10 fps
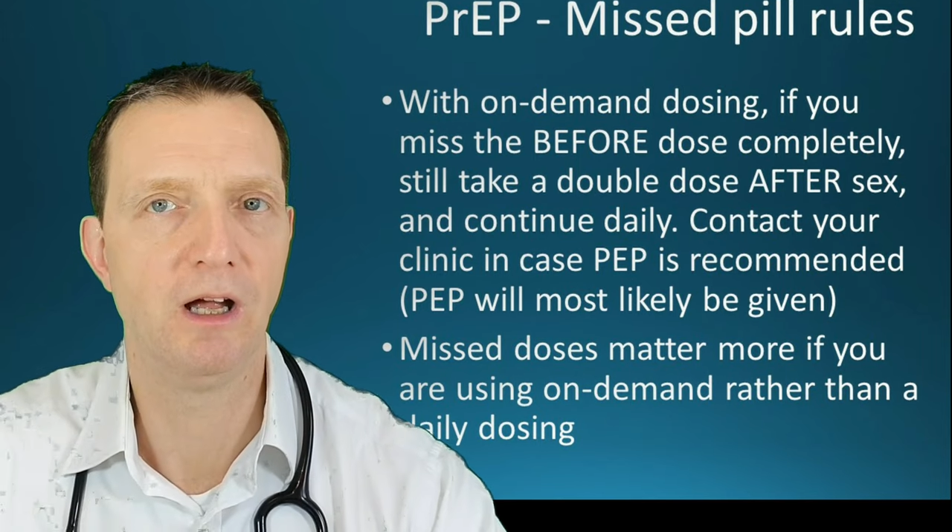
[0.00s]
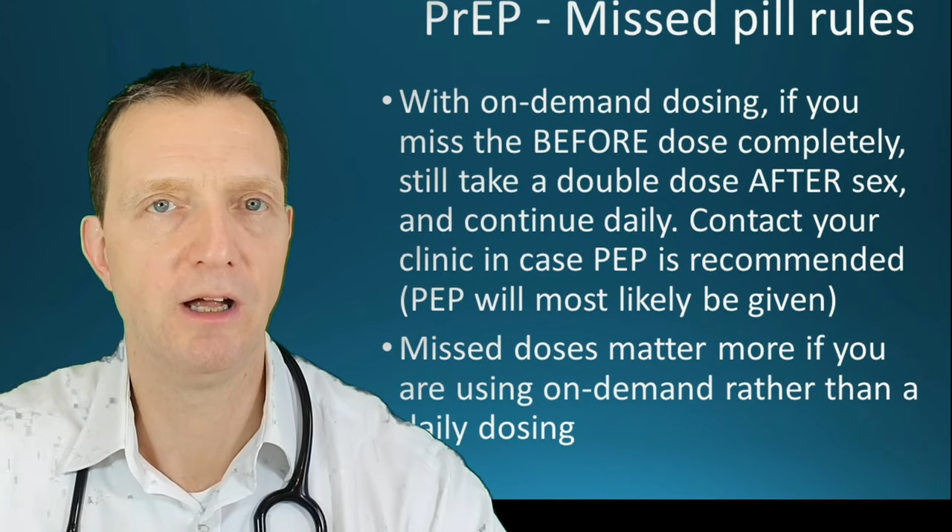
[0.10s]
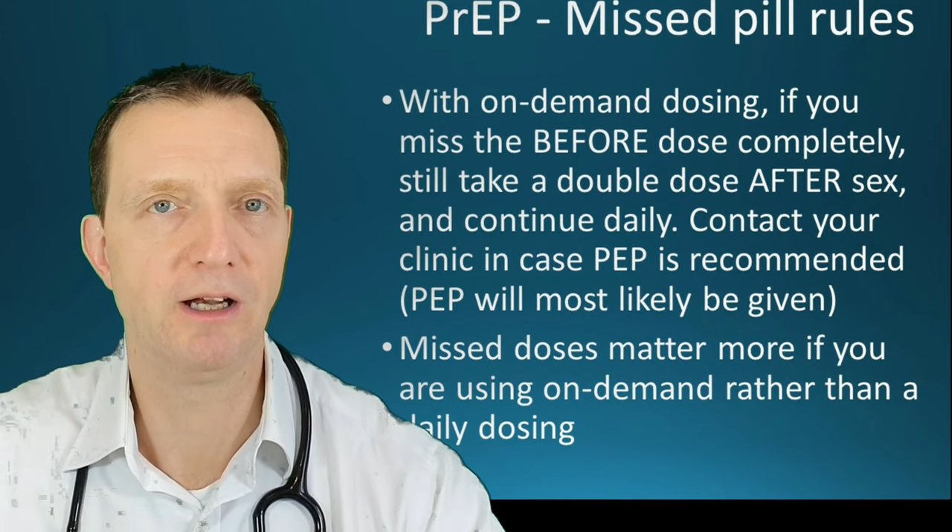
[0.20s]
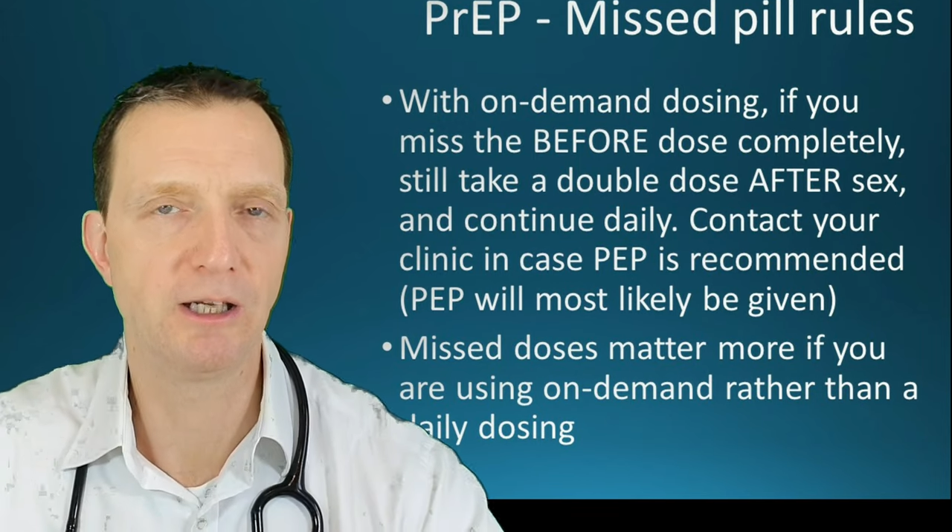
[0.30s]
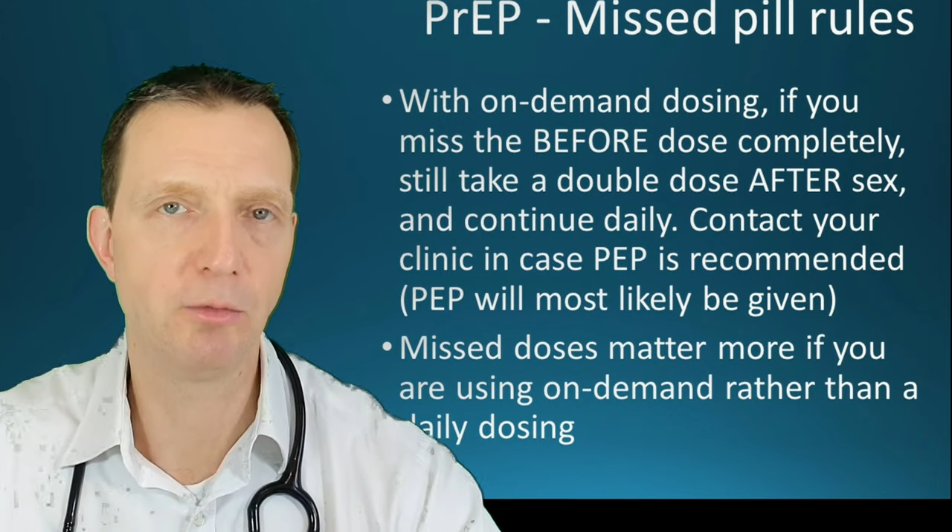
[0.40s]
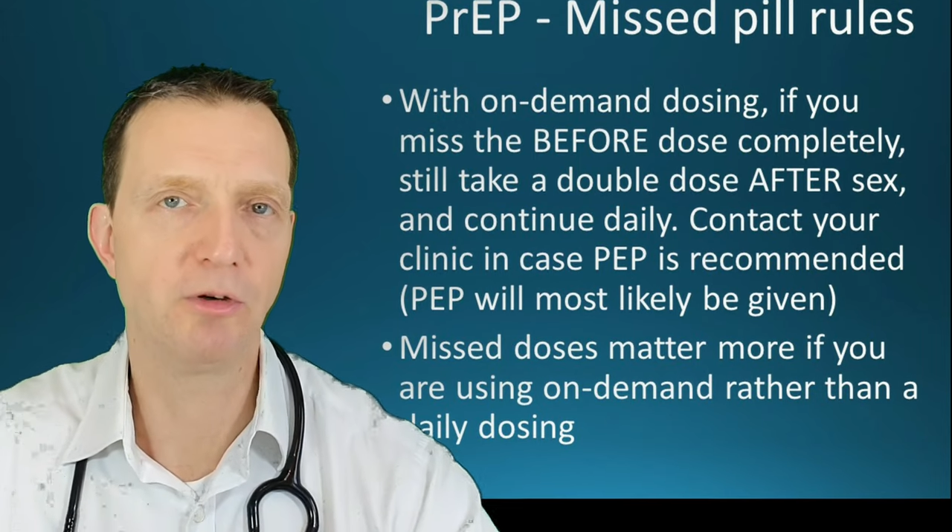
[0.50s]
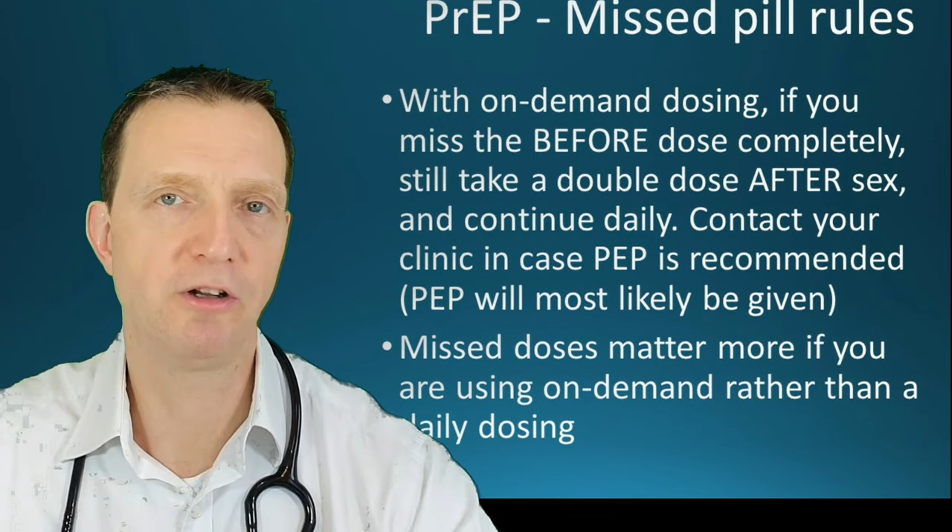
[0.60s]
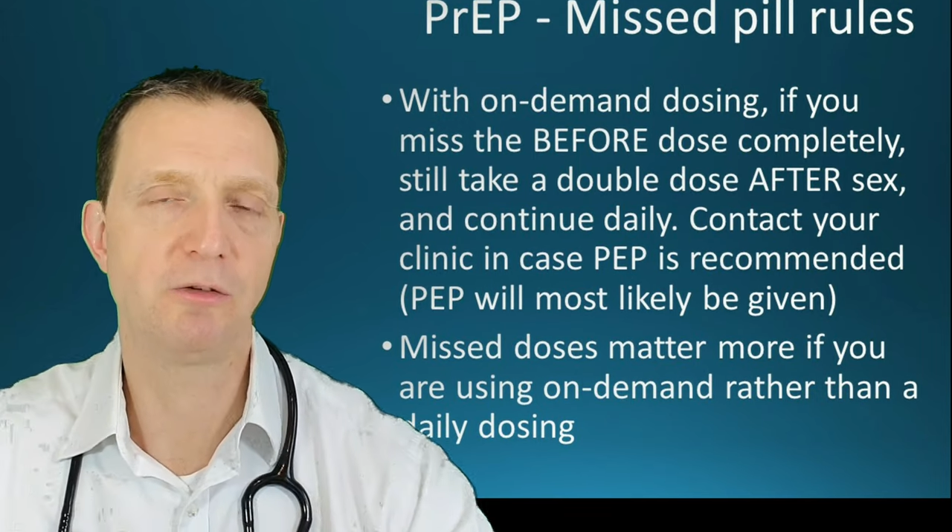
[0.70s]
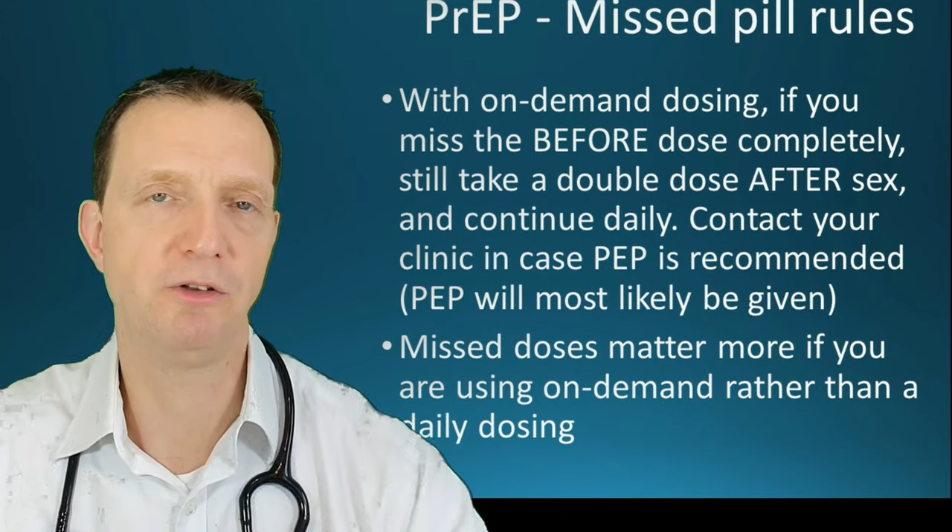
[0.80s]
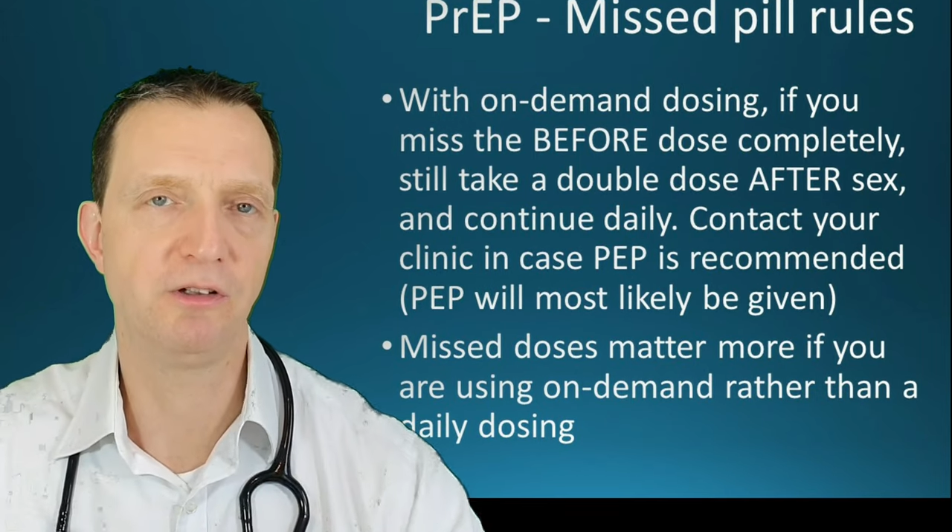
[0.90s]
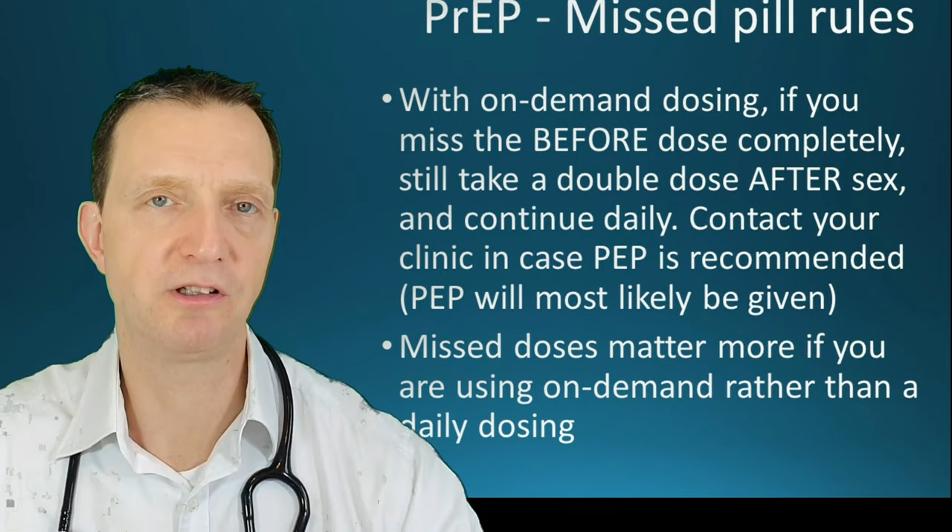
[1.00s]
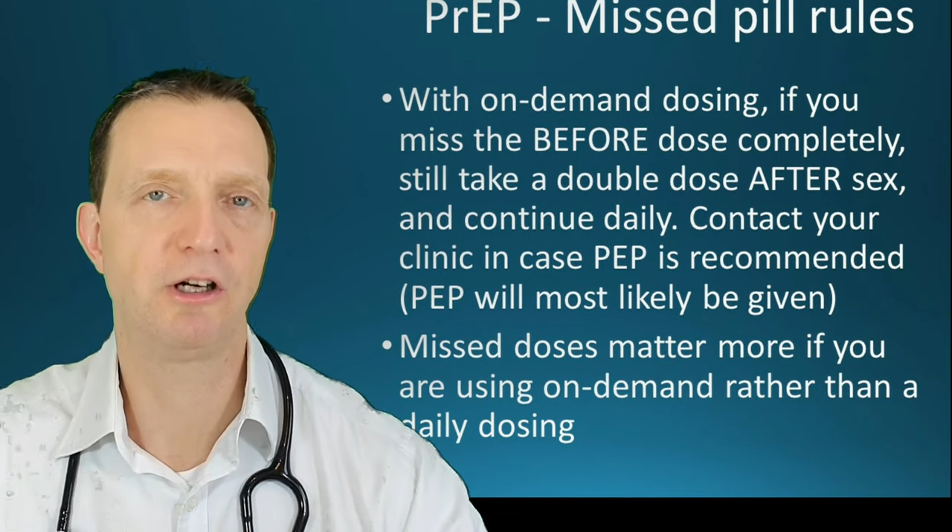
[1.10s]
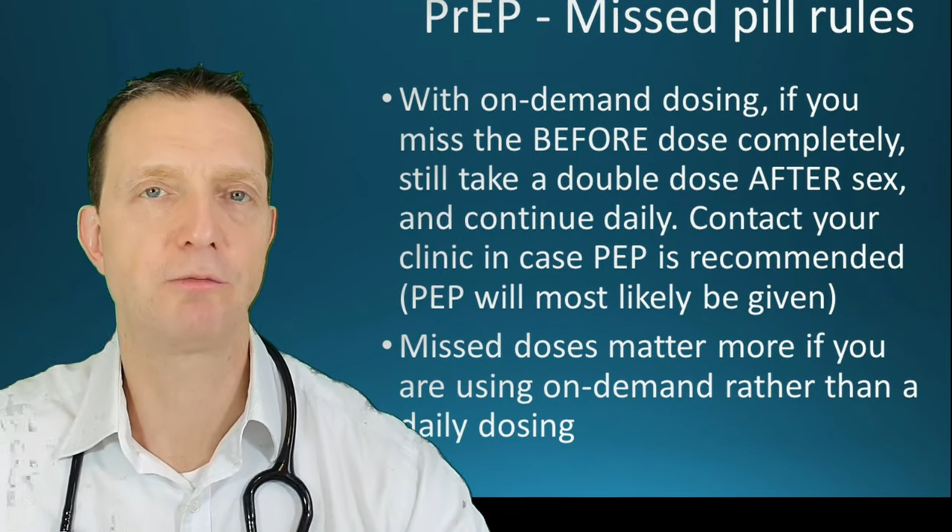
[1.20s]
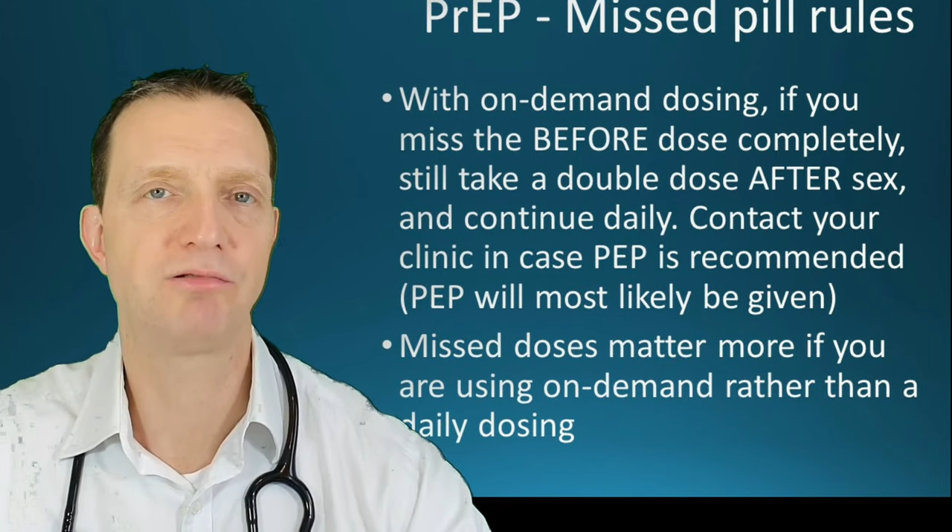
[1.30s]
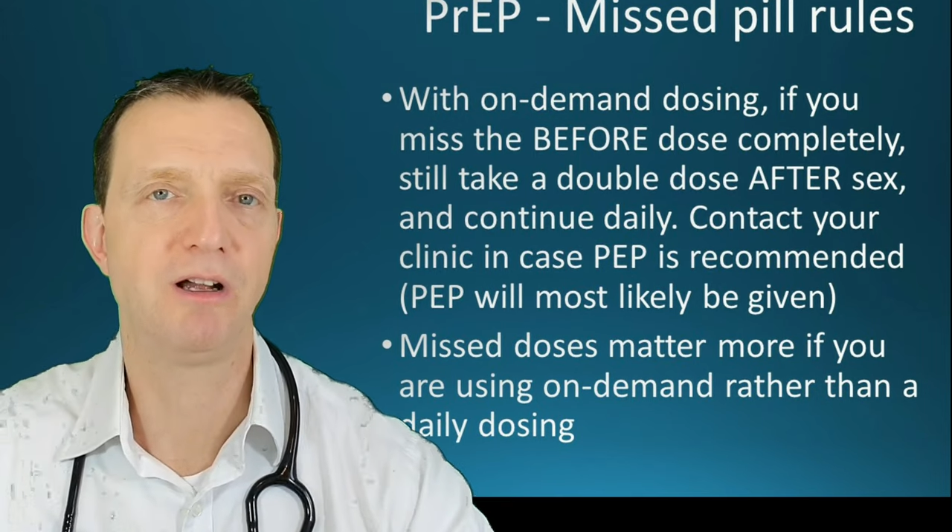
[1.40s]
uh, double dose when you
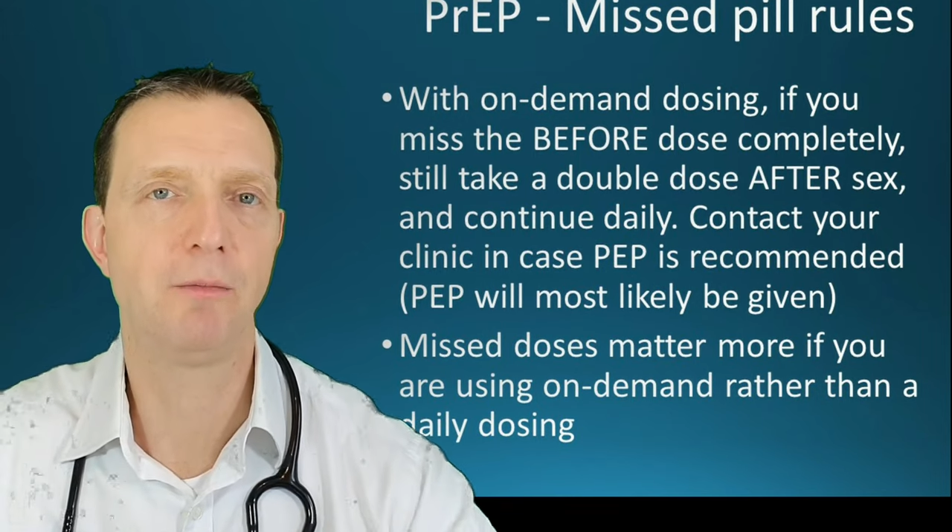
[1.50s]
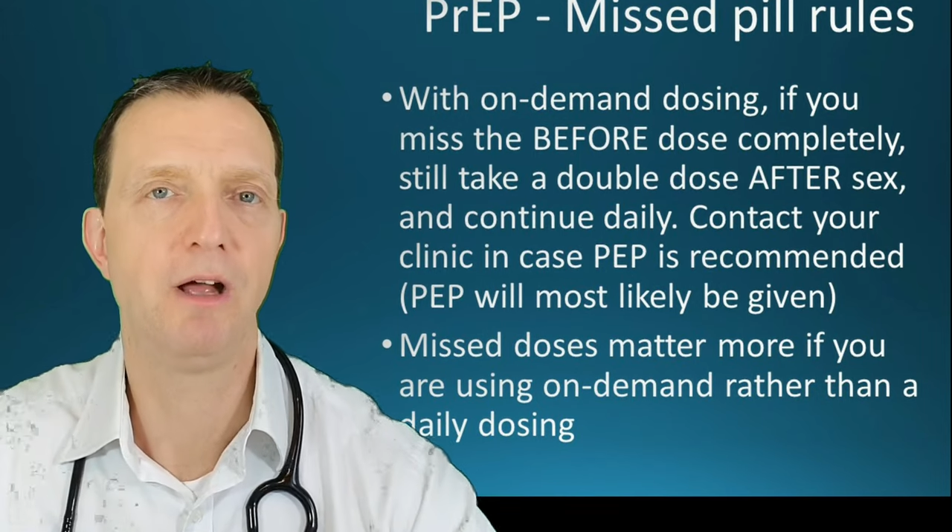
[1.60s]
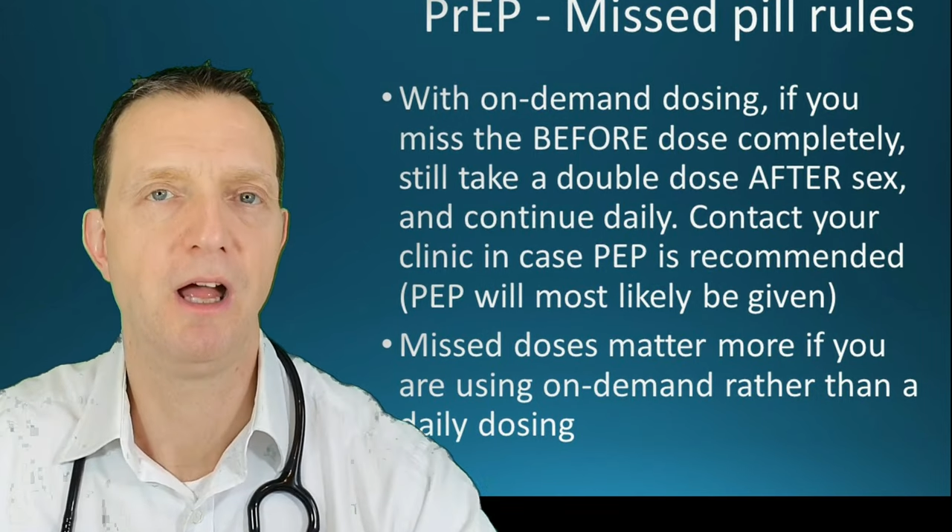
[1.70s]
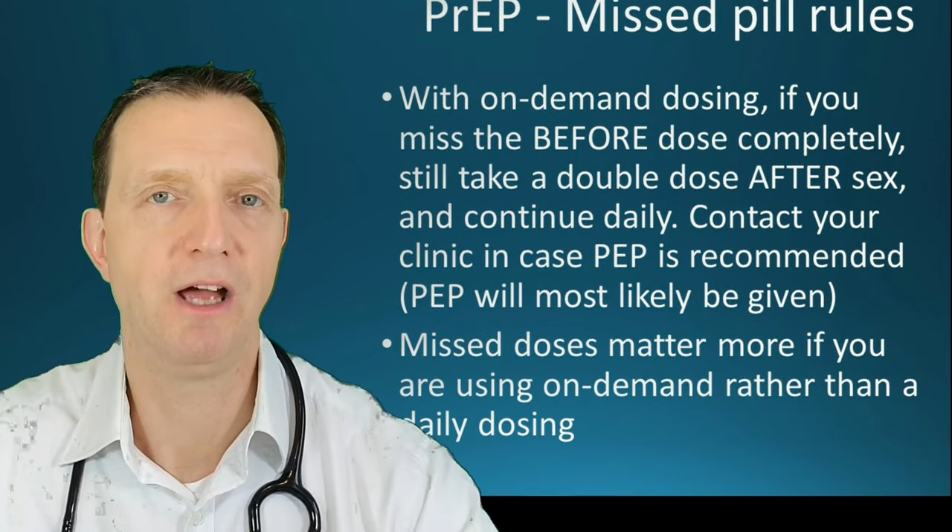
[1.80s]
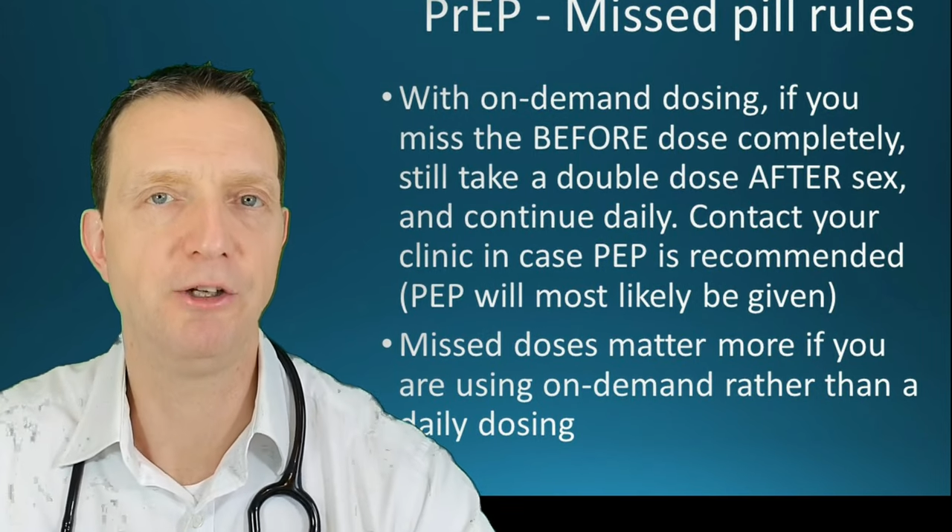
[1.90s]
start prep,